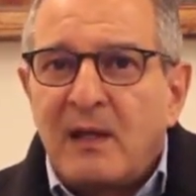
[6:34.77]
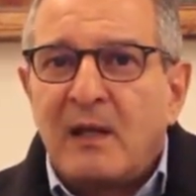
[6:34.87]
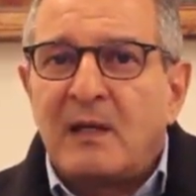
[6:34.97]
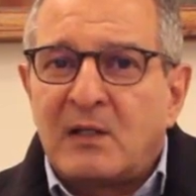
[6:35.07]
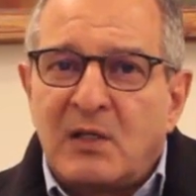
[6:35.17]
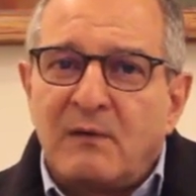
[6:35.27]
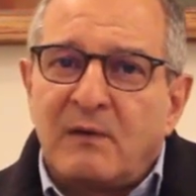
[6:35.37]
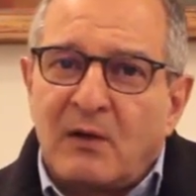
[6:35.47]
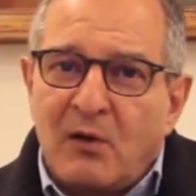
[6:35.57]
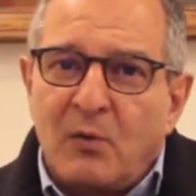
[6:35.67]
in
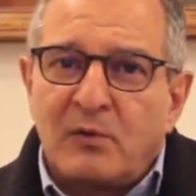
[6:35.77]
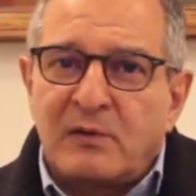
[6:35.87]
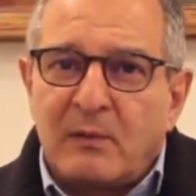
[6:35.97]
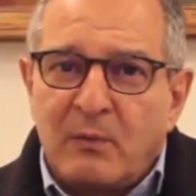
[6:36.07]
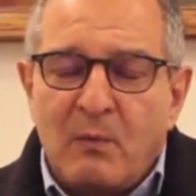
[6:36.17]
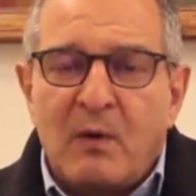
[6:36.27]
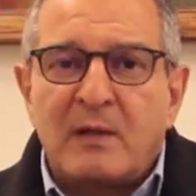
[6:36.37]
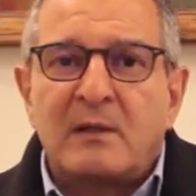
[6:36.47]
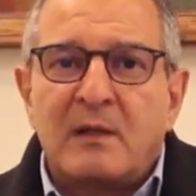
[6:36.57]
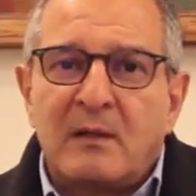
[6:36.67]
achieving the goals that we
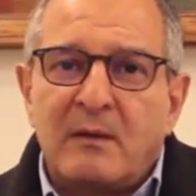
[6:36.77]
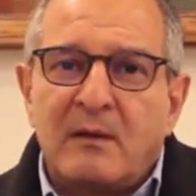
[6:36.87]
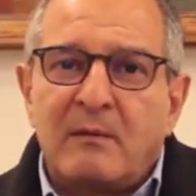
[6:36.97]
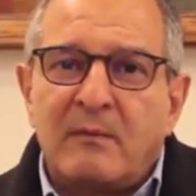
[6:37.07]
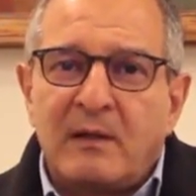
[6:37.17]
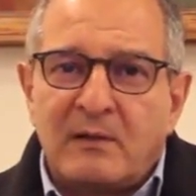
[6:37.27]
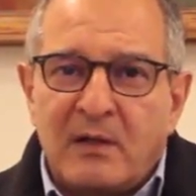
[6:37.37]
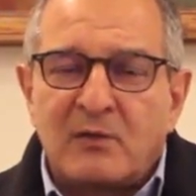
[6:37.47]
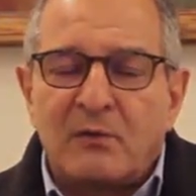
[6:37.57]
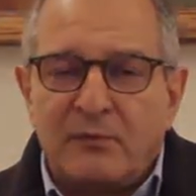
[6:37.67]
want in the international